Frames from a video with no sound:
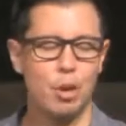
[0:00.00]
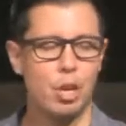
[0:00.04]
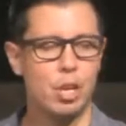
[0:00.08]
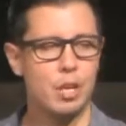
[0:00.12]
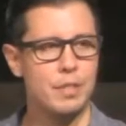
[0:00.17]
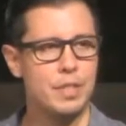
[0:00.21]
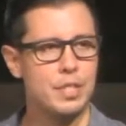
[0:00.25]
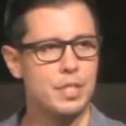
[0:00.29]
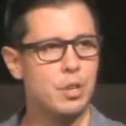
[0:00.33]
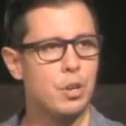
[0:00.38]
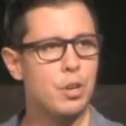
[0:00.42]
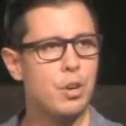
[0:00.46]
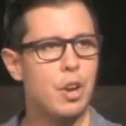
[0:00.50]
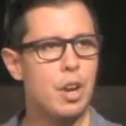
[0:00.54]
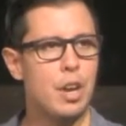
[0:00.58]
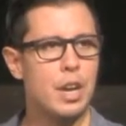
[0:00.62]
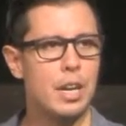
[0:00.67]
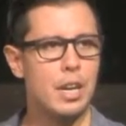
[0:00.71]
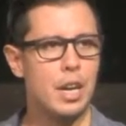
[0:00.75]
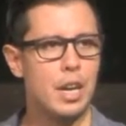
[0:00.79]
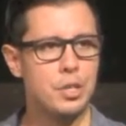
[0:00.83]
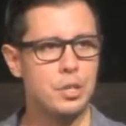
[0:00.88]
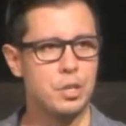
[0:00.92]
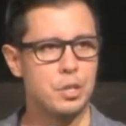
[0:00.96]
all of eternity,
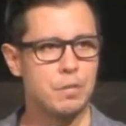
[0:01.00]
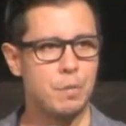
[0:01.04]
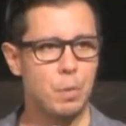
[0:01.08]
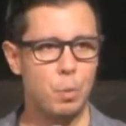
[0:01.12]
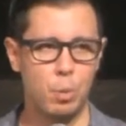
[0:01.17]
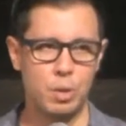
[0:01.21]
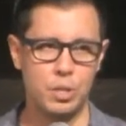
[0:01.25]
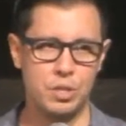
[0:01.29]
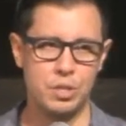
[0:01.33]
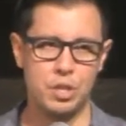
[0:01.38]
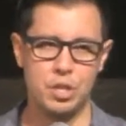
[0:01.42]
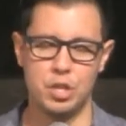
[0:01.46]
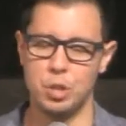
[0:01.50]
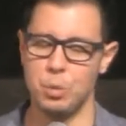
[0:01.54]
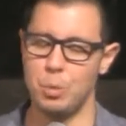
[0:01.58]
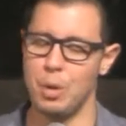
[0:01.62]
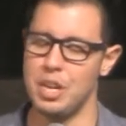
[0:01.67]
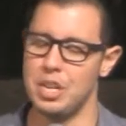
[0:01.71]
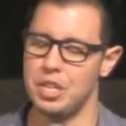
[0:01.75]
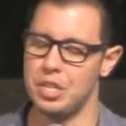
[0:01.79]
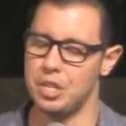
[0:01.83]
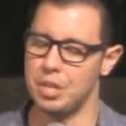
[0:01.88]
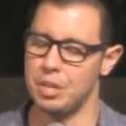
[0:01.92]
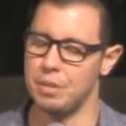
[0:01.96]
not just for one
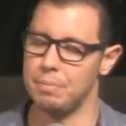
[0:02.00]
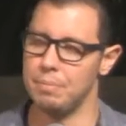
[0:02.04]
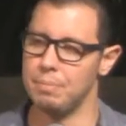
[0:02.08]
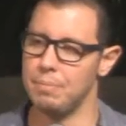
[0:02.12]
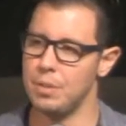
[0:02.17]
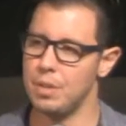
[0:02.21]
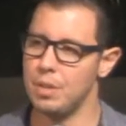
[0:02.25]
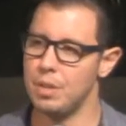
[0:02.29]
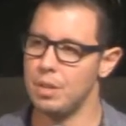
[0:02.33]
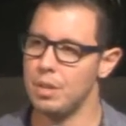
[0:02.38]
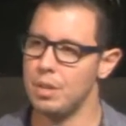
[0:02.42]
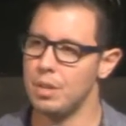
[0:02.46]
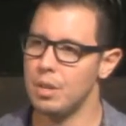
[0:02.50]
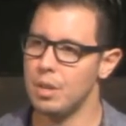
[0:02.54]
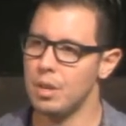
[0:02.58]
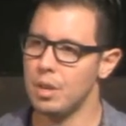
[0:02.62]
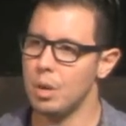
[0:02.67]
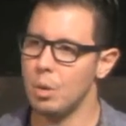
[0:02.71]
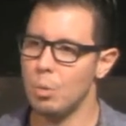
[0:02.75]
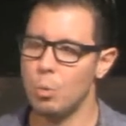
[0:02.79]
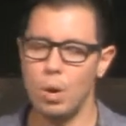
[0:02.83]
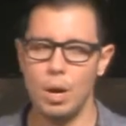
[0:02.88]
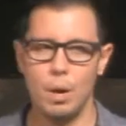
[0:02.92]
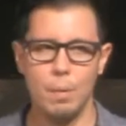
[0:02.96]
situation.
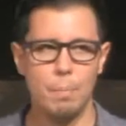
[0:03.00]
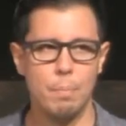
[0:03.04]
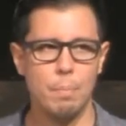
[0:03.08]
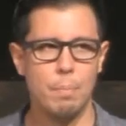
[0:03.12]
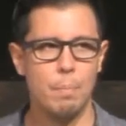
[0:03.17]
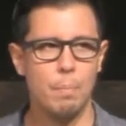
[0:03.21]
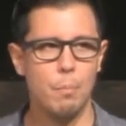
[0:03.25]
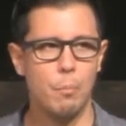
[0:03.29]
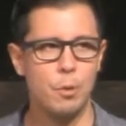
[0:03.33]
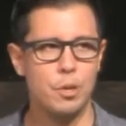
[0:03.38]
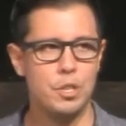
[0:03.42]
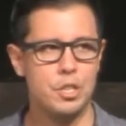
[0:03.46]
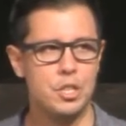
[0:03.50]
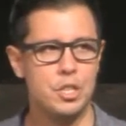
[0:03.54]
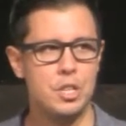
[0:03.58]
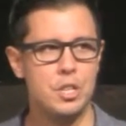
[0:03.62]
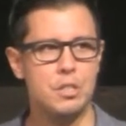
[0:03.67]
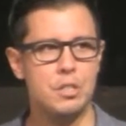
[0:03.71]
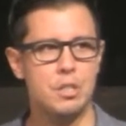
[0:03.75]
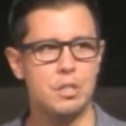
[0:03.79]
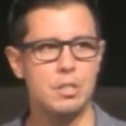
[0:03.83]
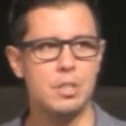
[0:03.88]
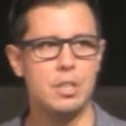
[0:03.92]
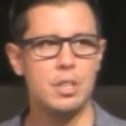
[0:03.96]
What
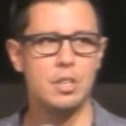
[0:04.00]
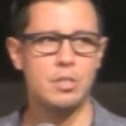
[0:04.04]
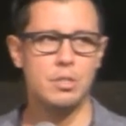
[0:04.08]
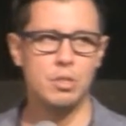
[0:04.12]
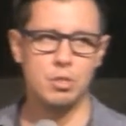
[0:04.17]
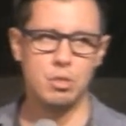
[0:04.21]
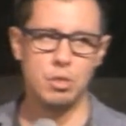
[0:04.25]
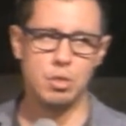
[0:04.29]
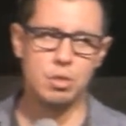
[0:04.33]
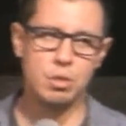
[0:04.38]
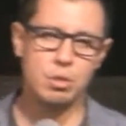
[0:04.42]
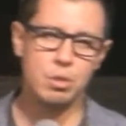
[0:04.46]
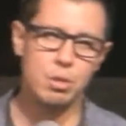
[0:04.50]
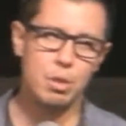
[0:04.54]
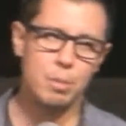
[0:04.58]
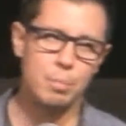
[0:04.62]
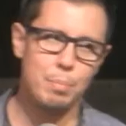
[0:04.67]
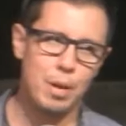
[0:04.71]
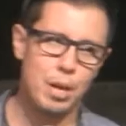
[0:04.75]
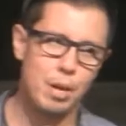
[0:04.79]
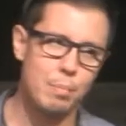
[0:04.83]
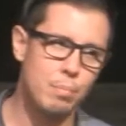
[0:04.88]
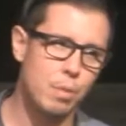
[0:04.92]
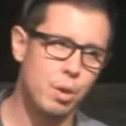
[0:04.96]
Jesus is the true and
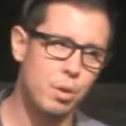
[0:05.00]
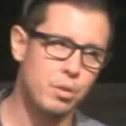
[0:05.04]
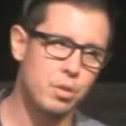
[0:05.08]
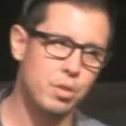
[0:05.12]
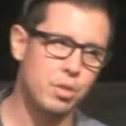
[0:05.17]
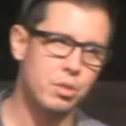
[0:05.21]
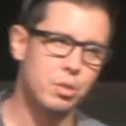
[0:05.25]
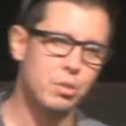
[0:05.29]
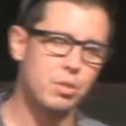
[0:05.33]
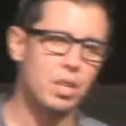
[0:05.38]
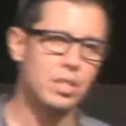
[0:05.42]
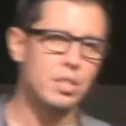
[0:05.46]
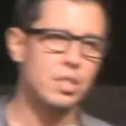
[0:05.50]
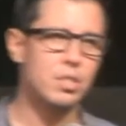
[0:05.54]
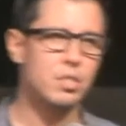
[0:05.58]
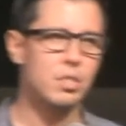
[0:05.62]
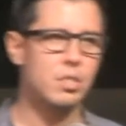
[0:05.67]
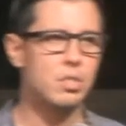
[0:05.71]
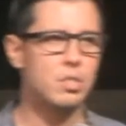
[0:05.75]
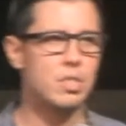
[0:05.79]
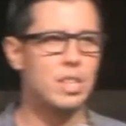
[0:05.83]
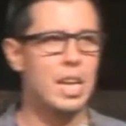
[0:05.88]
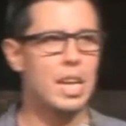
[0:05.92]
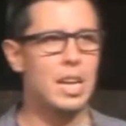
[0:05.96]
better Moses, who doesn't
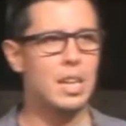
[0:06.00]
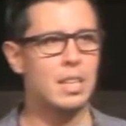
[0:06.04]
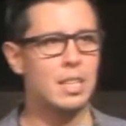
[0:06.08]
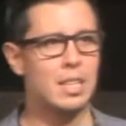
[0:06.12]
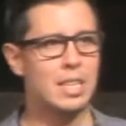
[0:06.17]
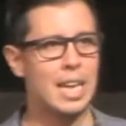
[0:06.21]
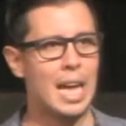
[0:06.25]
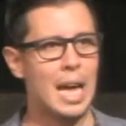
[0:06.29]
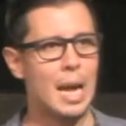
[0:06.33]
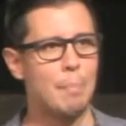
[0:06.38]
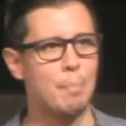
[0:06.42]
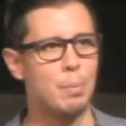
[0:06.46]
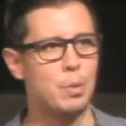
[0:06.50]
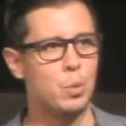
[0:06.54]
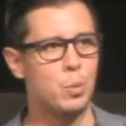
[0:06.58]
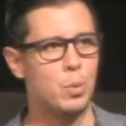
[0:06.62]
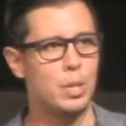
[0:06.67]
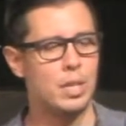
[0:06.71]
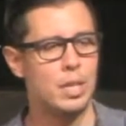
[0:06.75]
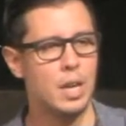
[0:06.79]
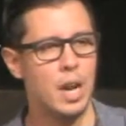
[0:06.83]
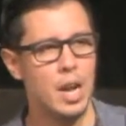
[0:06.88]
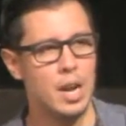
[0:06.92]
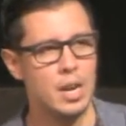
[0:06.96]
just stand in the gap
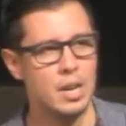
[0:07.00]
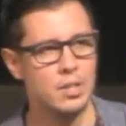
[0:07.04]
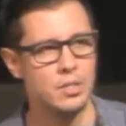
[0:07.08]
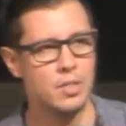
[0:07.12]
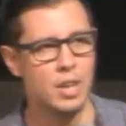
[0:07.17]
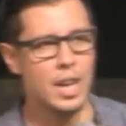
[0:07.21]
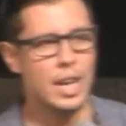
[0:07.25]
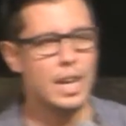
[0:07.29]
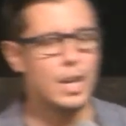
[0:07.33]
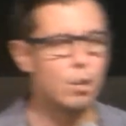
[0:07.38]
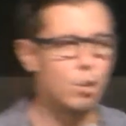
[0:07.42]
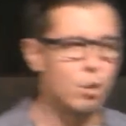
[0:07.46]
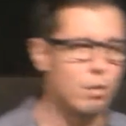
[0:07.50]
between God and his anger